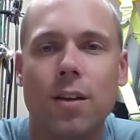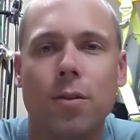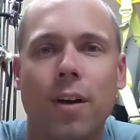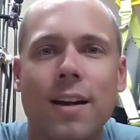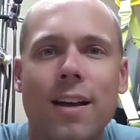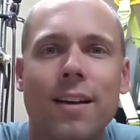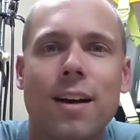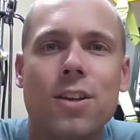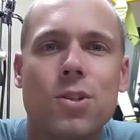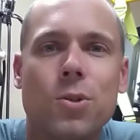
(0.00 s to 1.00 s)
Right out of
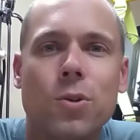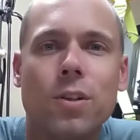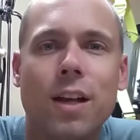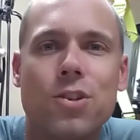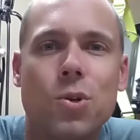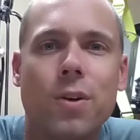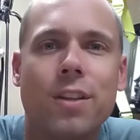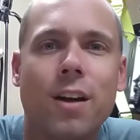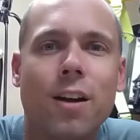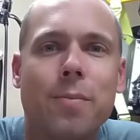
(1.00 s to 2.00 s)
high school, I joined
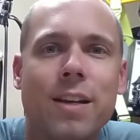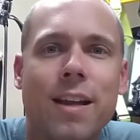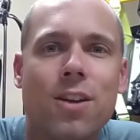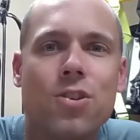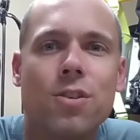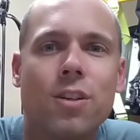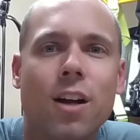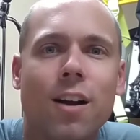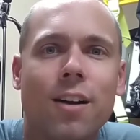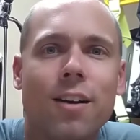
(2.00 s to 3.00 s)
the Army National
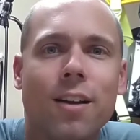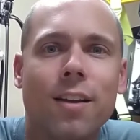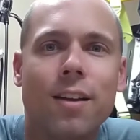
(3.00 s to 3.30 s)
Guard.